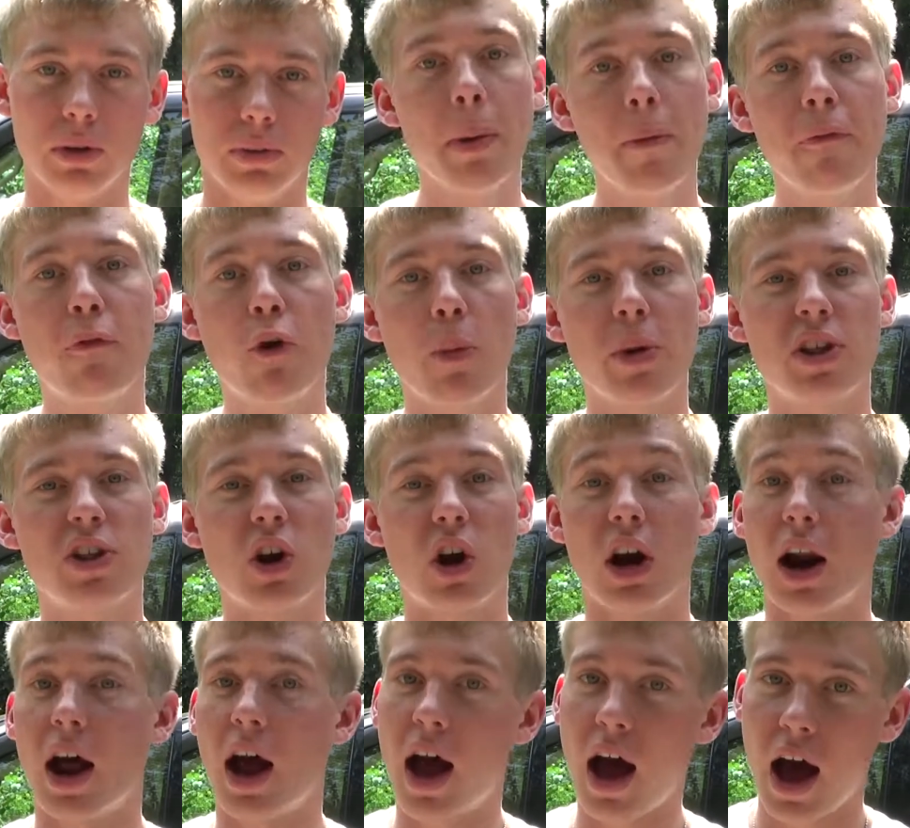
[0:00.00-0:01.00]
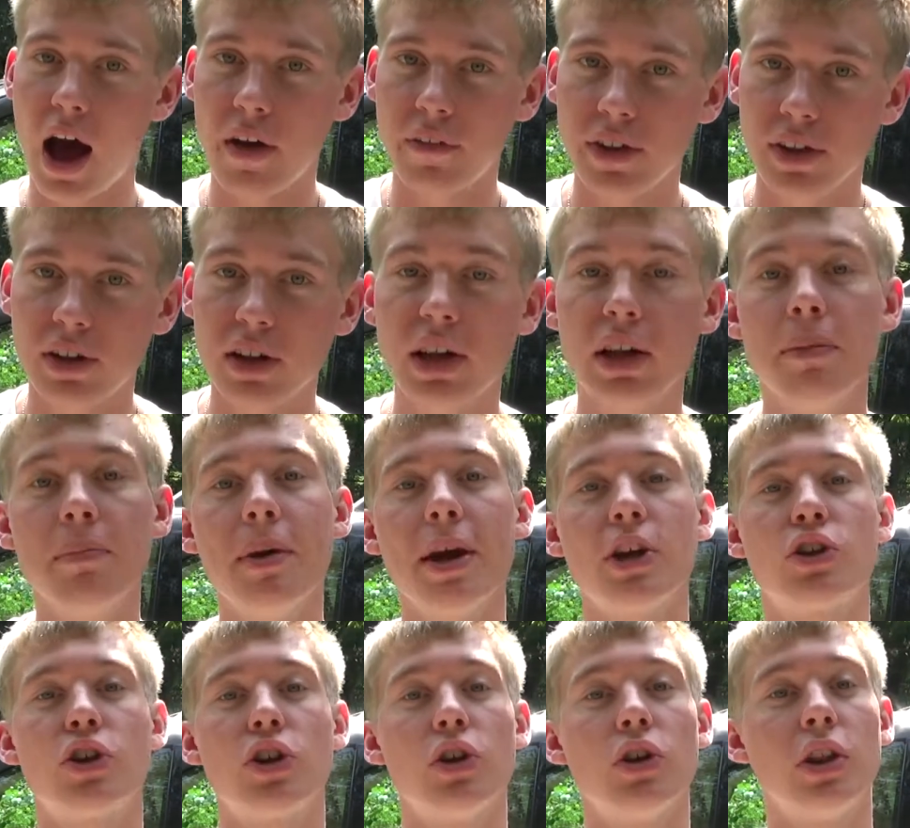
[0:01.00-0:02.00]
But before we start, obviously, make
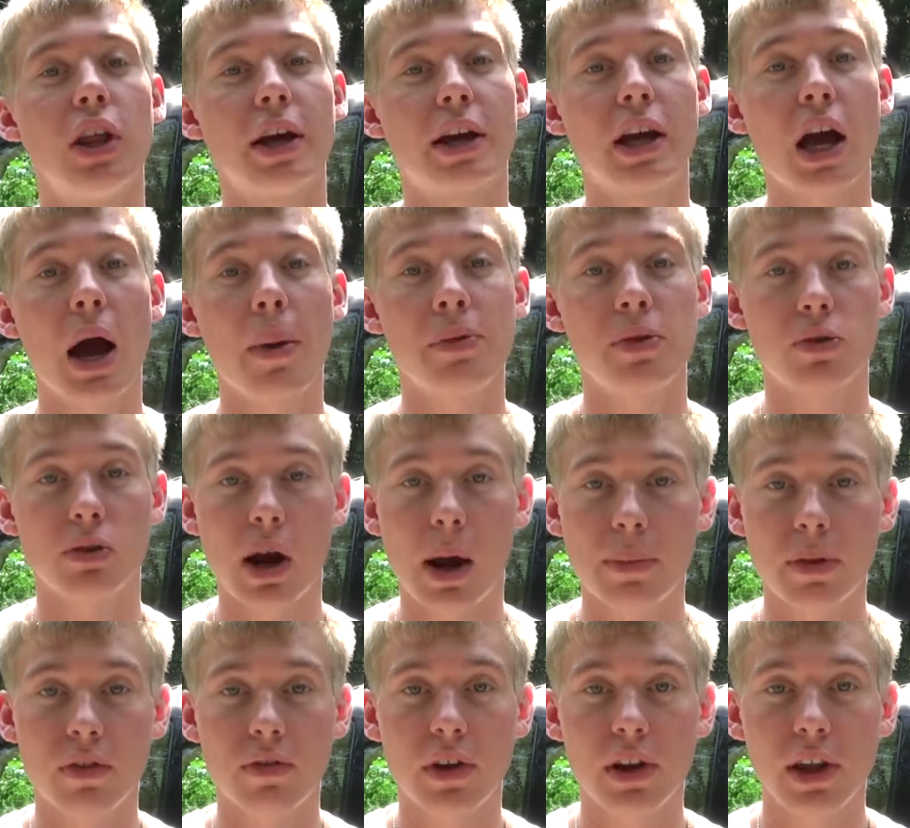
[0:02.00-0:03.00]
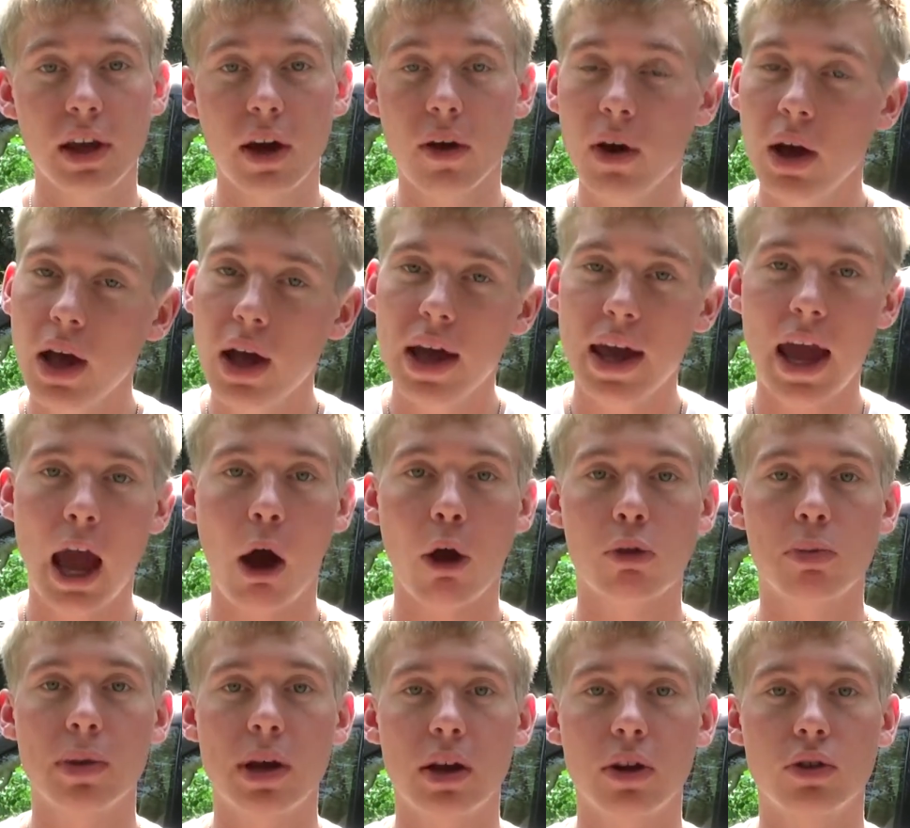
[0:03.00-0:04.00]
sure you like, comment, subscribe this video. It helps
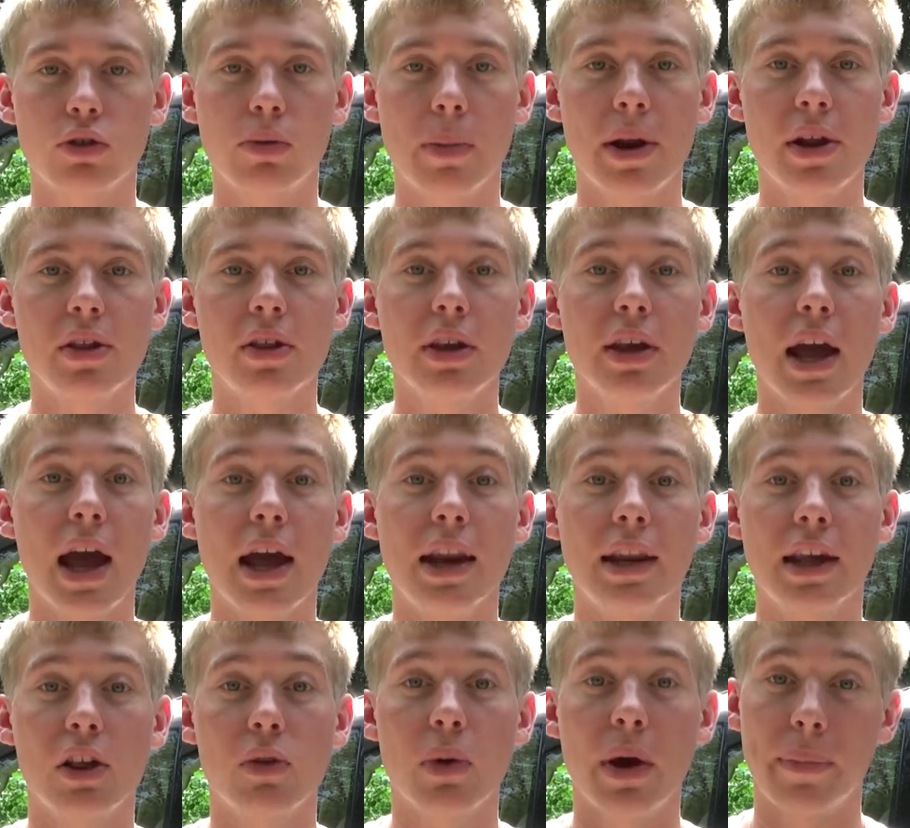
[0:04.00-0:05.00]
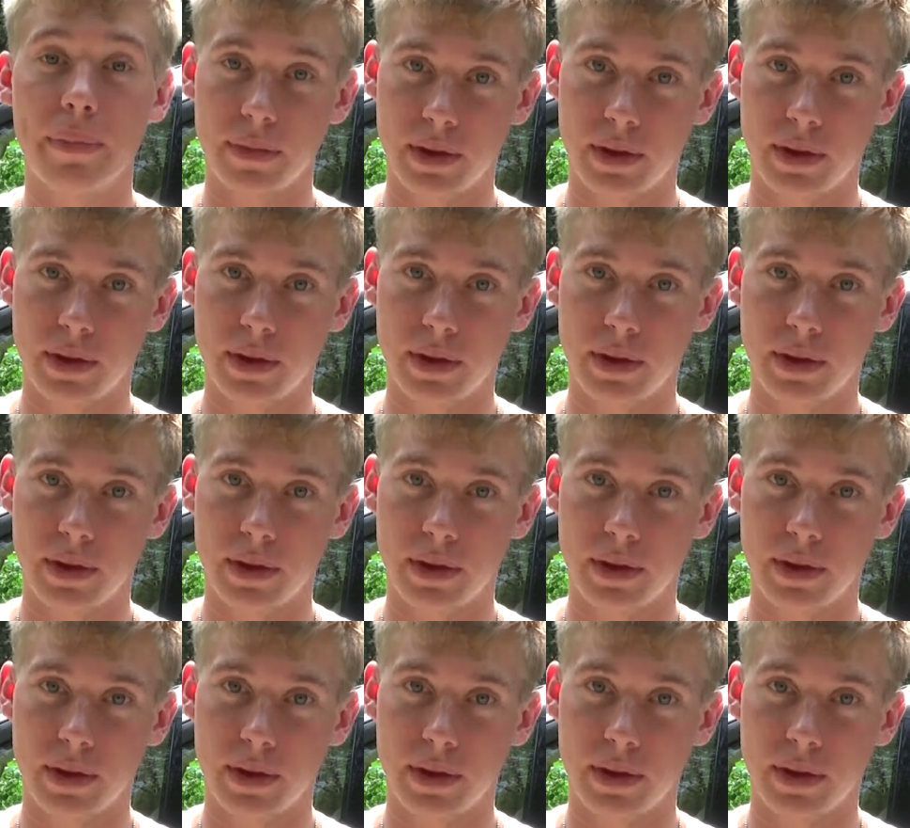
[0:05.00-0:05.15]
me out tremendously, and guess what?